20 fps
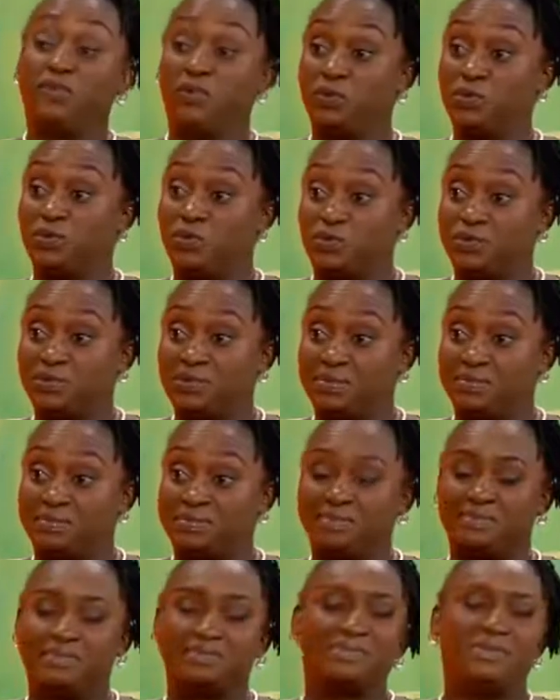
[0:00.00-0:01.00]
good,
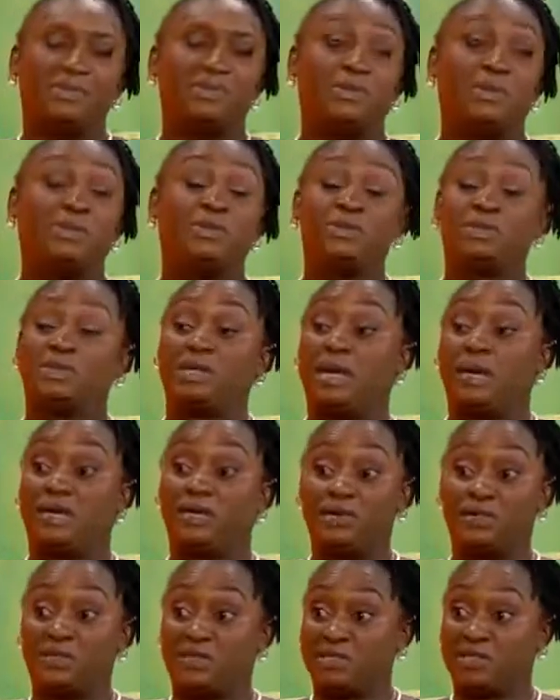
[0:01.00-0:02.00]
you're able to carry
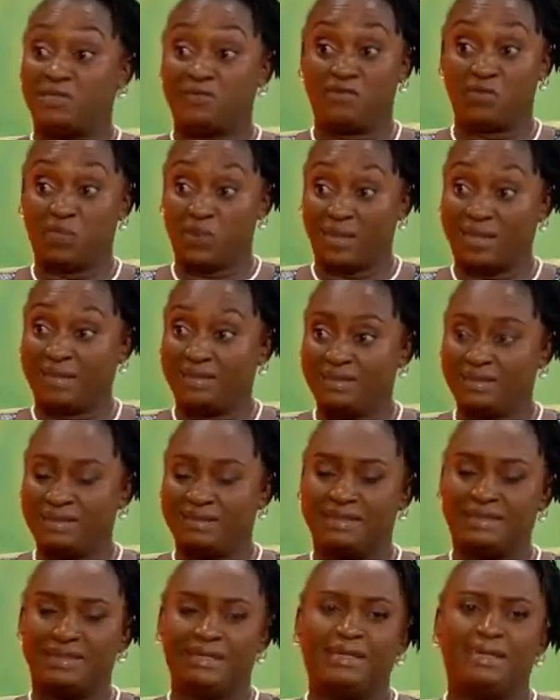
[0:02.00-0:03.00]
yourself well,
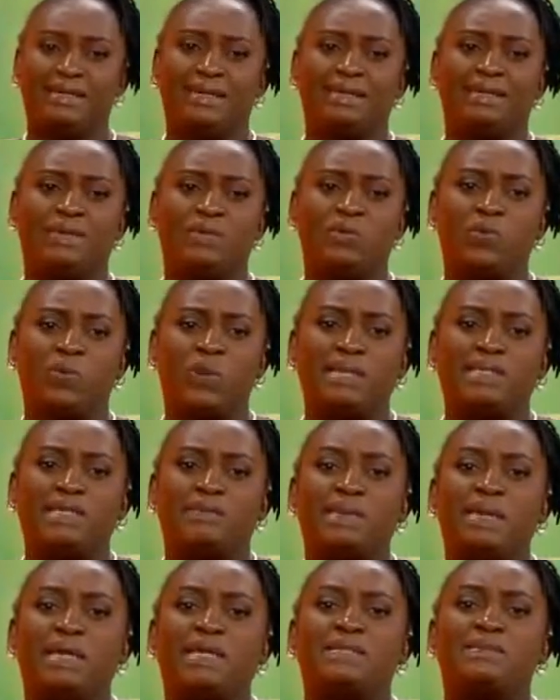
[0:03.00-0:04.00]
weight
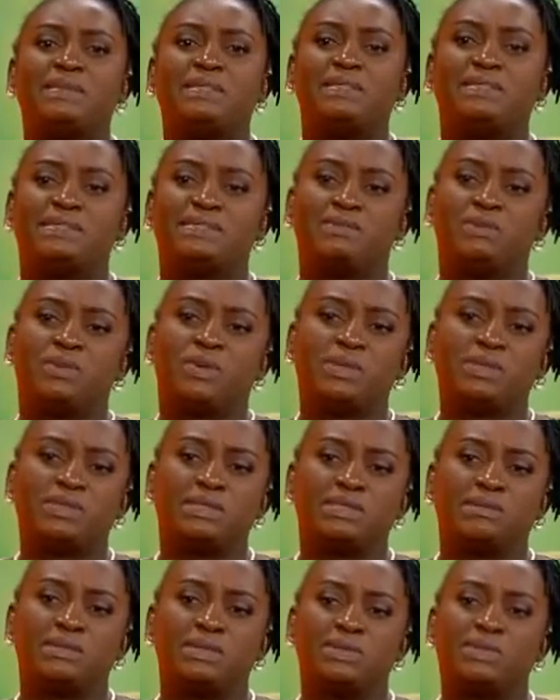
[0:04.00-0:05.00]
management is
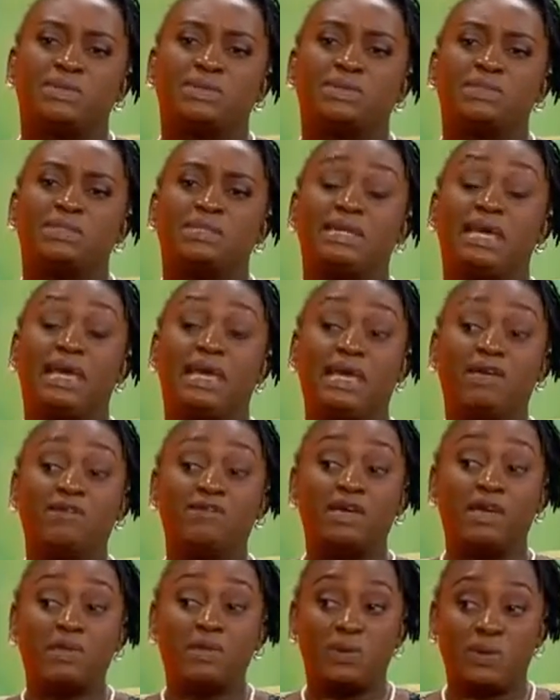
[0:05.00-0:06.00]
important because the
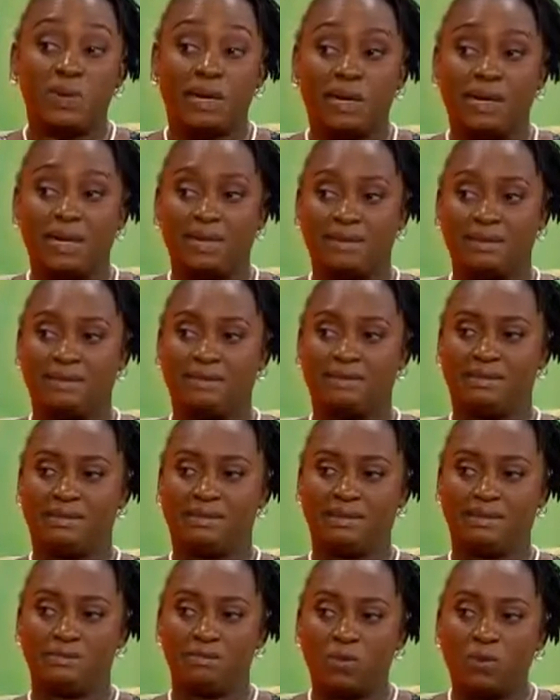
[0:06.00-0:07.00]
heavier you are,
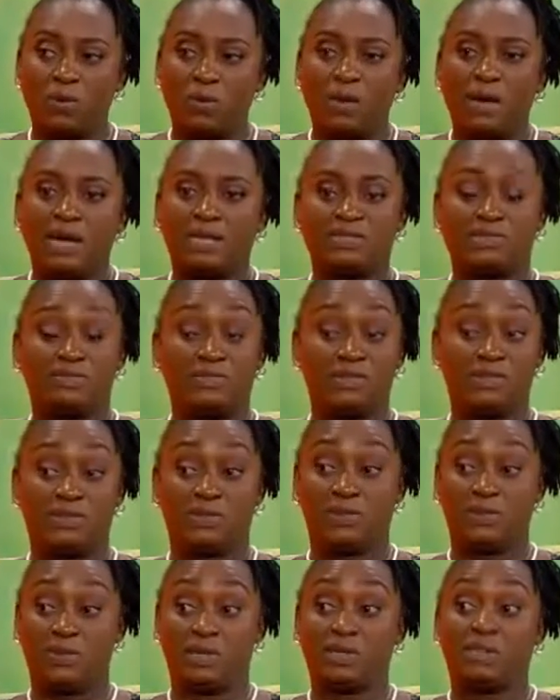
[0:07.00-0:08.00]
the more at risk
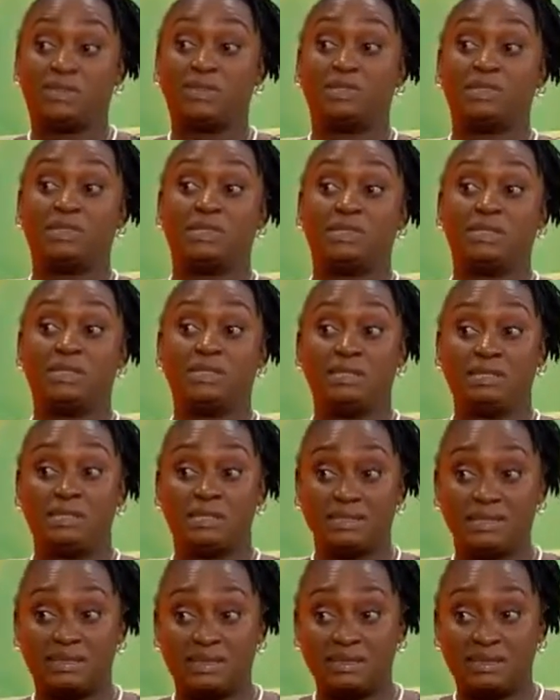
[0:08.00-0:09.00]
you are to certain
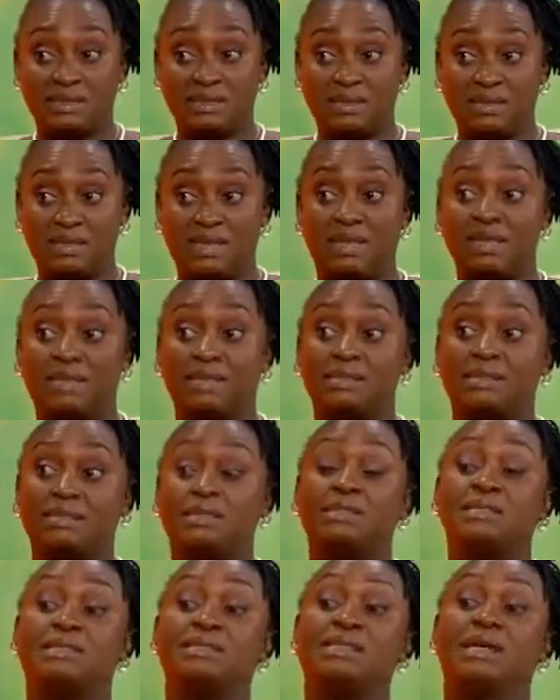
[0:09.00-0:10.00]
diseases,
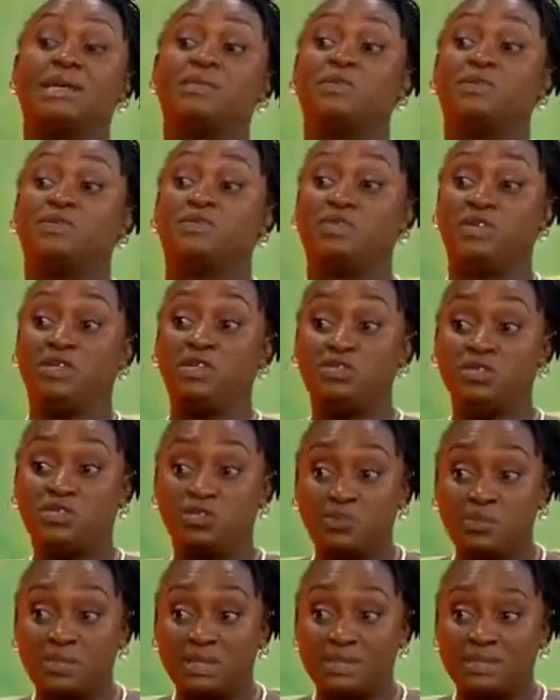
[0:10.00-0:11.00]
certain types of
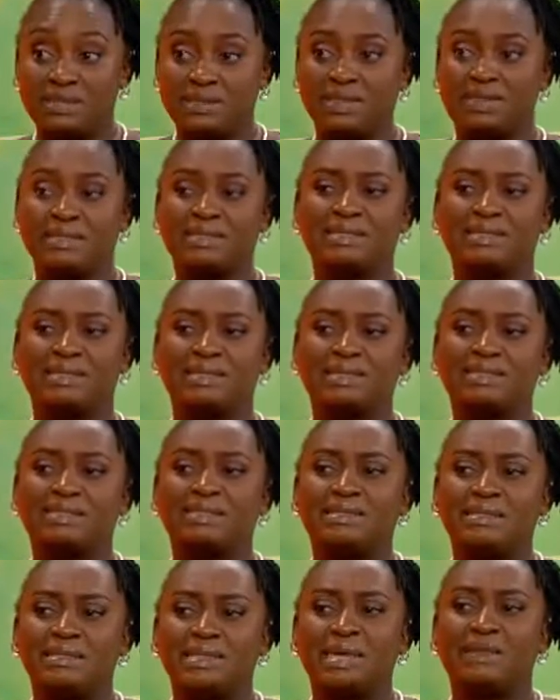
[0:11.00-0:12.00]
injuries, and
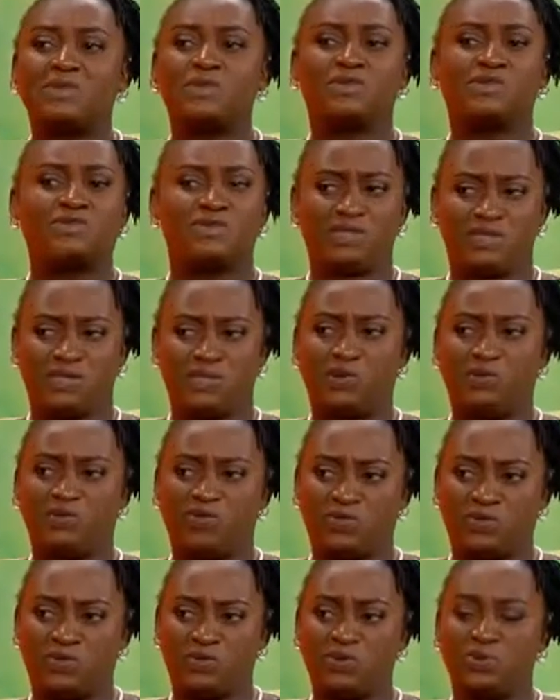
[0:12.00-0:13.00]
certain types of
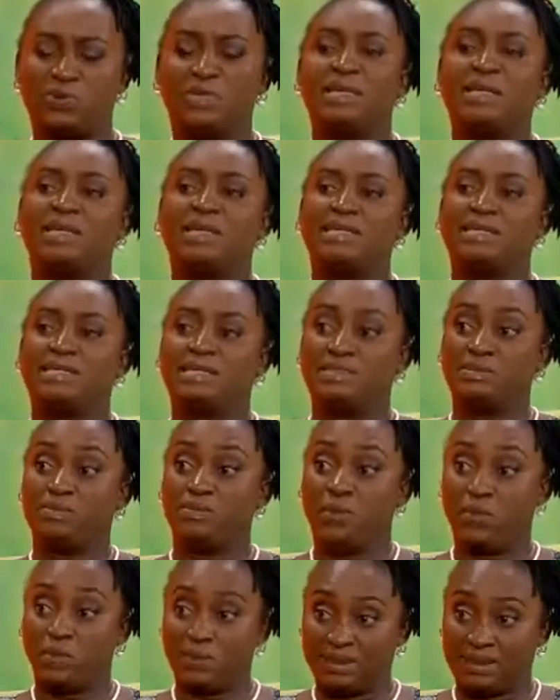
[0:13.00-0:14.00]
discomfort. So it is
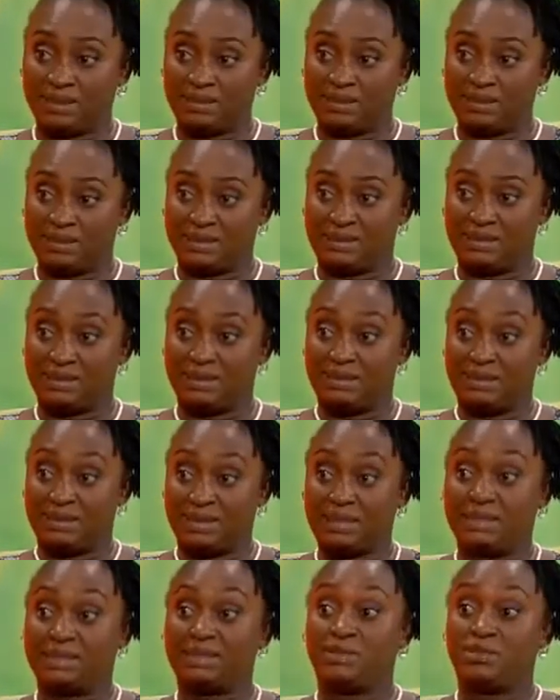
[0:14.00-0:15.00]
important
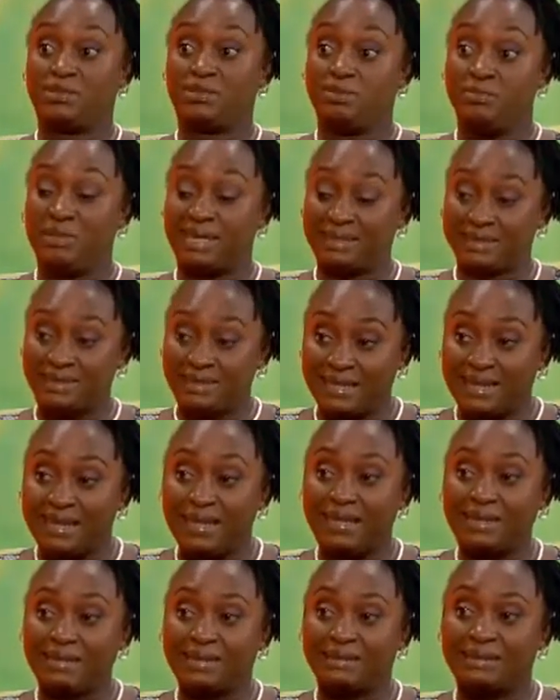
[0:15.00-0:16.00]
that you
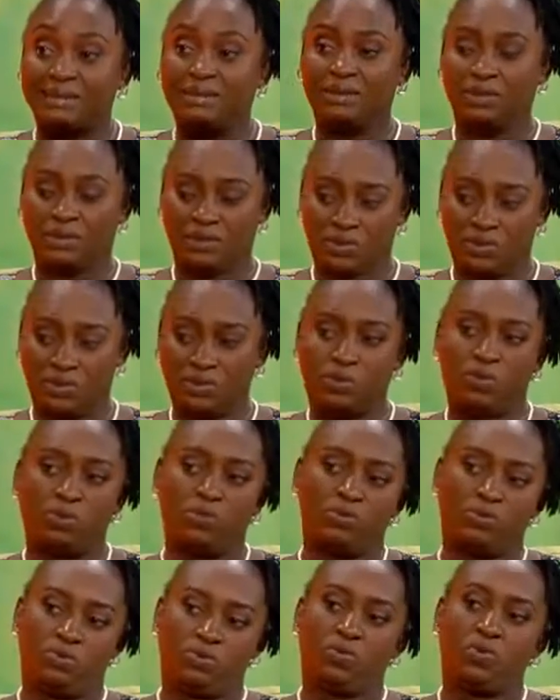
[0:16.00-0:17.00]
maintain your
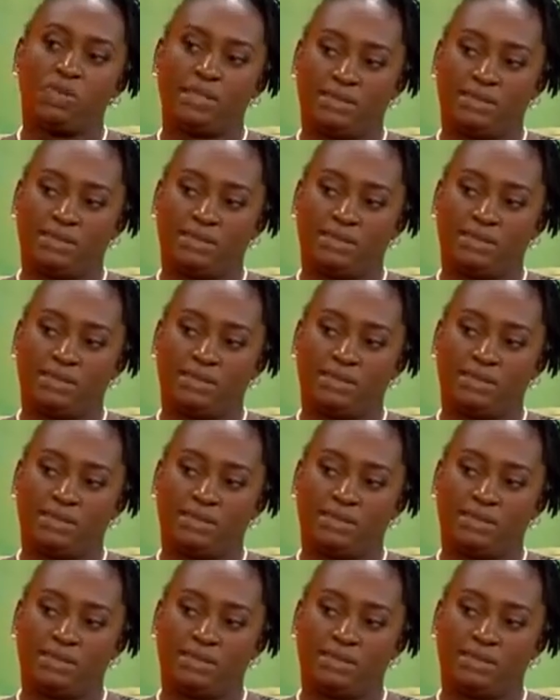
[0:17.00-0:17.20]
weight.